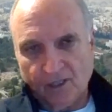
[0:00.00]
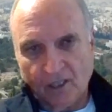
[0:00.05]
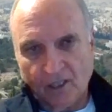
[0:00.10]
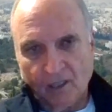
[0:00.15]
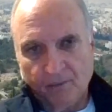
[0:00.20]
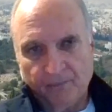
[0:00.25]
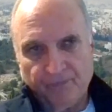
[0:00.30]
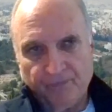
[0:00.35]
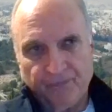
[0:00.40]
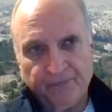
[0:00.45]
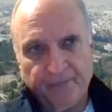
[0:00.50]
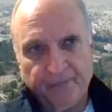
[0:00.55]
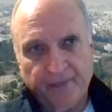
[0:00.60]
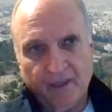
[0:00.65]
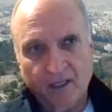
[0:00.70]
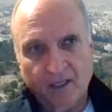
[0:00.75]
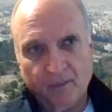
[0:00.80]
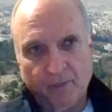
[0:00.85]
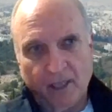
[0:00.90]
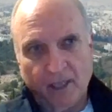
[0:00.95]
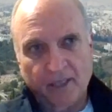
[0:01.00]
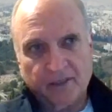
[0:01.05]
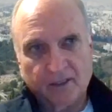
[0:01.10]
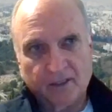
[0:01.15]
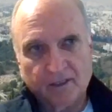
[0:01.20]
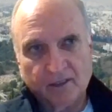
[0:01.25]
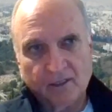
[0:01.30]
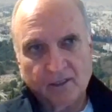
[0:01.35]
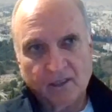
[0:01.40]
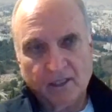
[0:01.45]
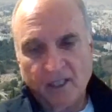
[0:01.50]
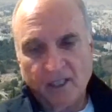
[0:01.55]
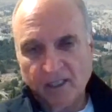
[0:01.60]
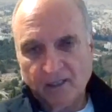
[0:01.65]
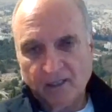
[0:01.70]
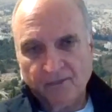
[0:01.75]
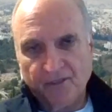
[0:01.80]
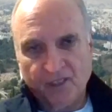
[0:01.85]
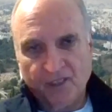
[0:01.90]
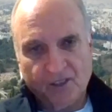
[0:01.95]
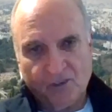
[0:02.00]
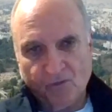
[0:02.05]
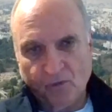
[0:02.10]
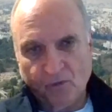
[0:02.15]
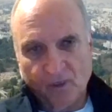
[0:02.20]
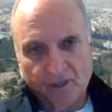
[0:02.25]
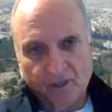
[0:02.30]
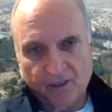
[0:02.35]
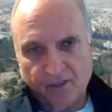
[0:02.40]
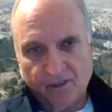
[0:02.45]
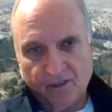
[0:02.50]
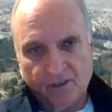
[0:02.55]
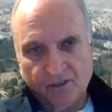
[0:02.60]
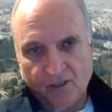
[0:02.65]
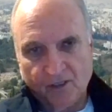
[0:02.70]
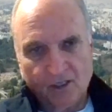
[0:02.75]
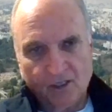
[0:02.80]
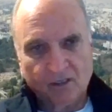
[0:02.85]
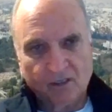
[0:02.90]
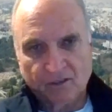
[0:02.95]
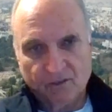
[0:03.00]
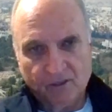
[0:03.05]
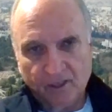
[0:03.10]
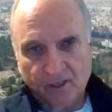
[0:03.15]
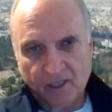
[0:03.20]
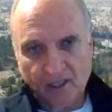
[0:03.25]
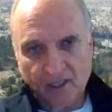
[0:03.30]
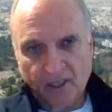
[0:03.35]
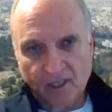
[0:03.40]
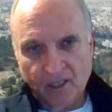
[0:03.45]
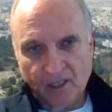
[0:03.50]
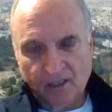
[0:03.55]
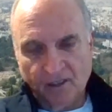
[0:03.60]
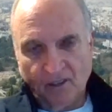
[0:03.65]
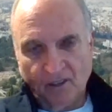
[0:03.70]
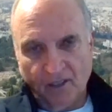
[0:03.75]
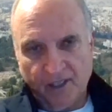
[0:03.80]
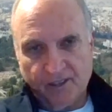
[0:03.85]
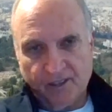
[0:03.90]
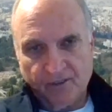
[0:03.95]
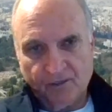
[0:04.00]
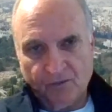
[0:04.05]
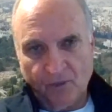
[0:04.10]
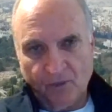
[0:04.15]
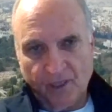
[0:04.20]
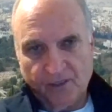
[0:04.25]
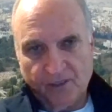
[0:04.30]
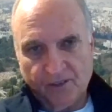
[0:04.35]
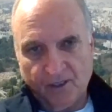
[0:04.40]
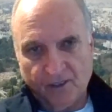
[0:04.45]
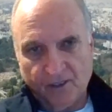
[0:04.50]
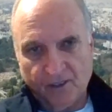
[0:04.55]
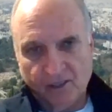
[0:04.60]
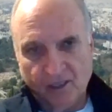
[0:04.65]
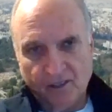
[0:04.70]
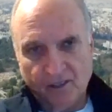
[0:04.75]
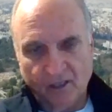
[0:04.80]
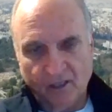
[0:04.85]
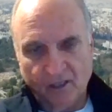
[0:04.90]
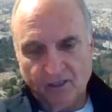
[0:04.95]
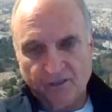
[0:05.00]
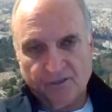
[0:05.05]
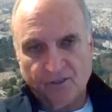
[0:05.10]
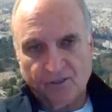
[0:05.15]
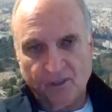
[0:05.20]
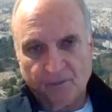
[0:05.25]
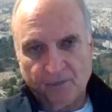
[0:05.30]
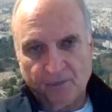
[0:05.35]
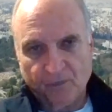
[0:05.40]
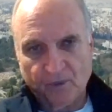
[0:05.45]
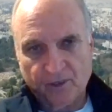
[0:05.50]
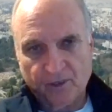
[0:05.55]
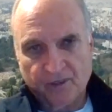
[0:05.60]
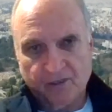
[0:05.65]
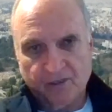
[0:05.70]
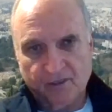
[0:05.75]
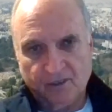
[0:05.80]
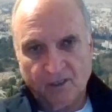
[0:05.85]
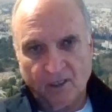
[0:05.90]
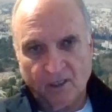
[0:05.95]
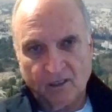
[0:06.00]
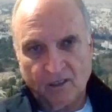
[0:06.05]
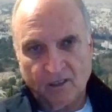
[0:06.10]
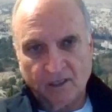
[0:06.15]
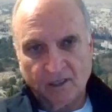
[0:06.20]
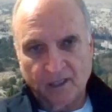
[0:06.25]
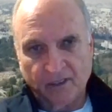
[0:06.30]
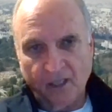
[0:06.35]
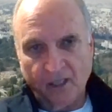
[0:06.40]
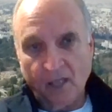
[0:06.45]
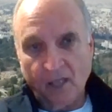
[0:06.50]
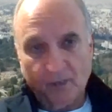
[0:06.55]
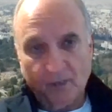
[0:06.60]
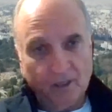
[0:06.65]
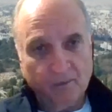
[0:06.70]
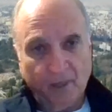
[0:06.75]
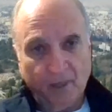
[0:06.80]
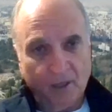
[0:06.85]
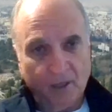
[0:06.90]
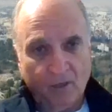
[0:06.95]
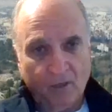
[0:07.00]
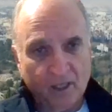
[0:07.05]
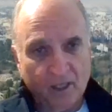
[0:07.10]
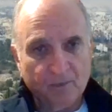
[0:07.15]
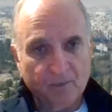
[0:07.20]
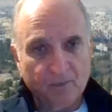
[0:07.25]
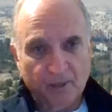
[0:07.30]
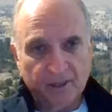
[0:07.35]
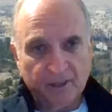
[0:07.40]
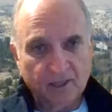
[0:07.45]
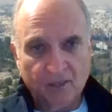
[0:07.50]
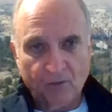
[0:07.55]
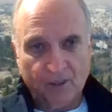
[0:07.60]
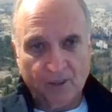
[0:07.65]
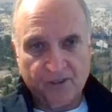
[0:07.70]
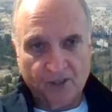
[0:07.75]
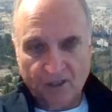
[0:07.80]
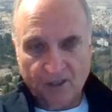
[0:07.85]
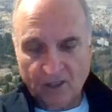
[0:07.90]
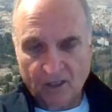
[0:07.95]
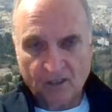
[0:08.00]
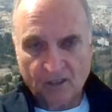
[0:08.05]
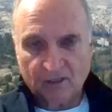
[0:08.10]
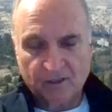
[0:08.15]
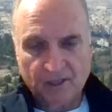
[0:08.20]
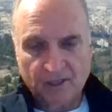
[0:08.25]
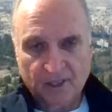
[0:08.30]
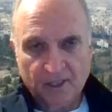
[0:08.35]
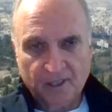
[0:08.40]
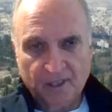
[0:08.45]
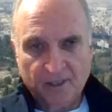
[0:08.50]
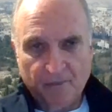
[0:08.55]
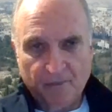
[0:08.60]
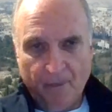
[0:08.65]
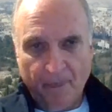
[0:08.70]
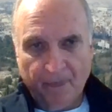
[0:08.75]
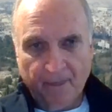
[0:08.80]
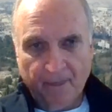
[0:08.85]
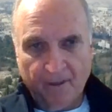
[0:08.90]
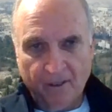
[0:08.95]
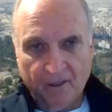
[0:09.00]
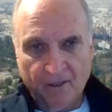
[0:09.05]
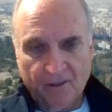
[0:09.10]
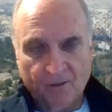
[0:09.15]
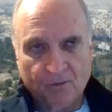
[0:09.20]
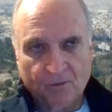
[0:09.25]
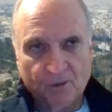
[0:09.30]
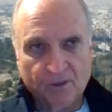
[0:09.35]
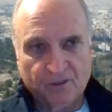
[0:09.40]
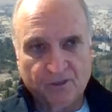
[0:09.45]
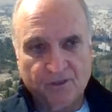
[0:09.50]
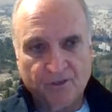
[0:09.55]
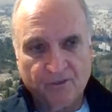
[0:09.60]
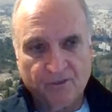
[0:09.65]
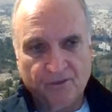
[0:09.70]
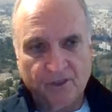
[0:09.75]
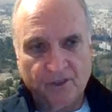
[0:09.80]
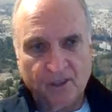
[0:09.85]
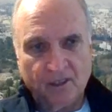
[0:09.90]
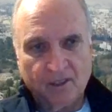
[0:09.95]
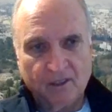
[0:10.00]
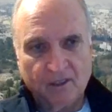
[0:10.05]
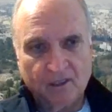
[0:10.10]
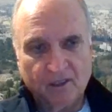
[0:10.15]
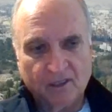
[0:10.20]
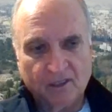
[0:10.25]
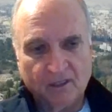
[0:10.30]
came about that. None of this was new. The election of 2016, Donald Trump was an anomaly in many ways, but it wasn't new. And the roots of the